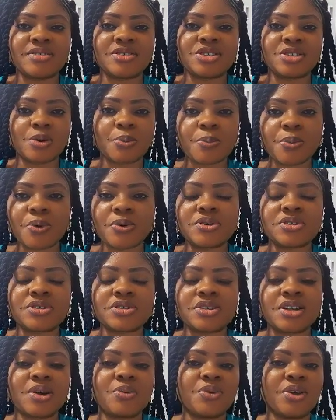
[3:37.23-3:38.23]
support
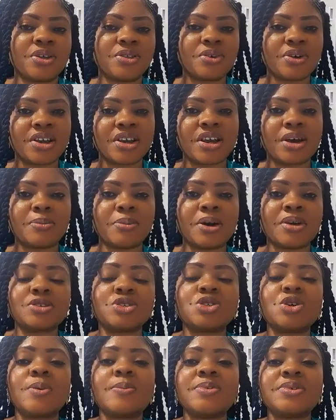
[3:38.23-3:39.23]
that we are talking about.
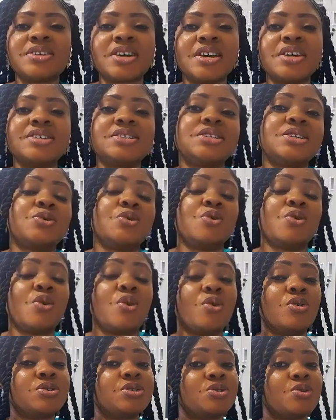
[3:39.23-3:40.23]
Sometimes he
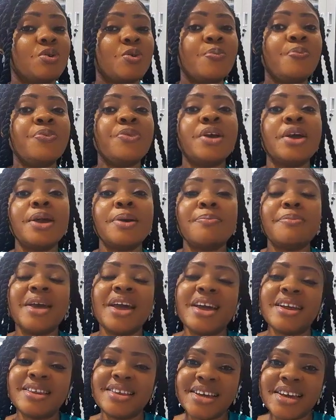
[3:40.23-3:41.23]
also
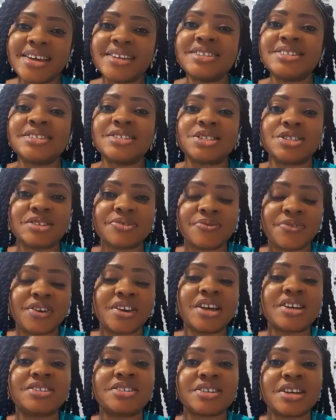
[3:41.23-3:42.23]
may need
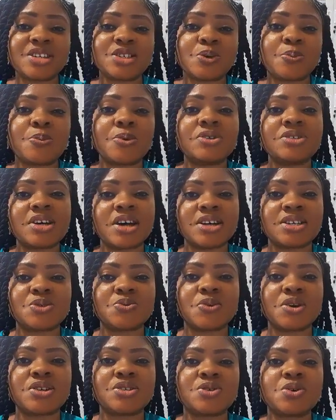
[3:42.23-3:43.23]
financial support as
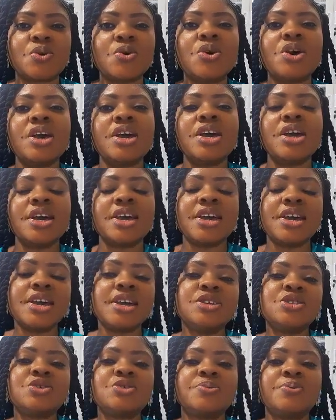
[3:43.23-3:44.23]
well. So
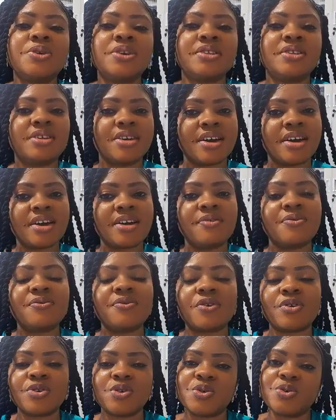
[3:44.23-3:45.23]
he should be there
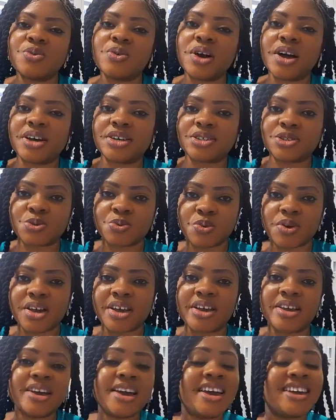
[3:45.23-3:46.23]
for you as
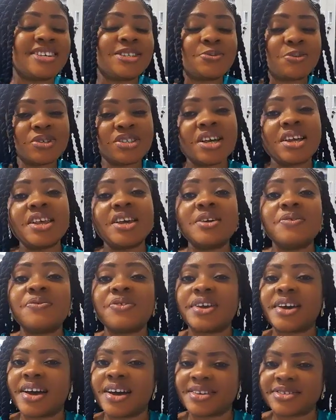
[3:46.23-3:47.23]
well, especially if
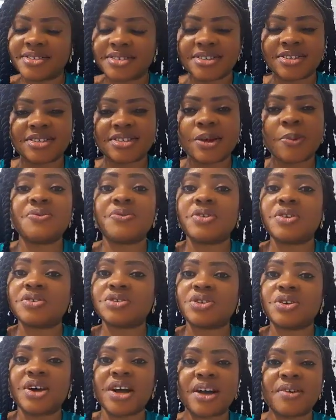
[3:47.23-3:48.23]
he has it. If he
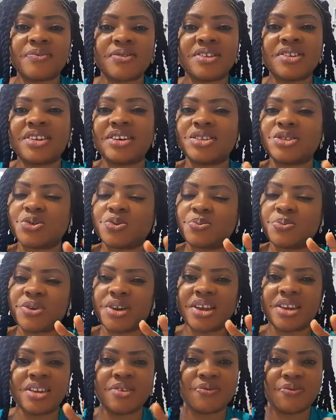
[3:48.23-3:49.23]
does not have it, it will
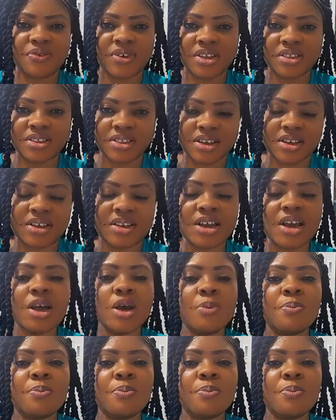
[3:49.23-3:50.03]
be a different thing.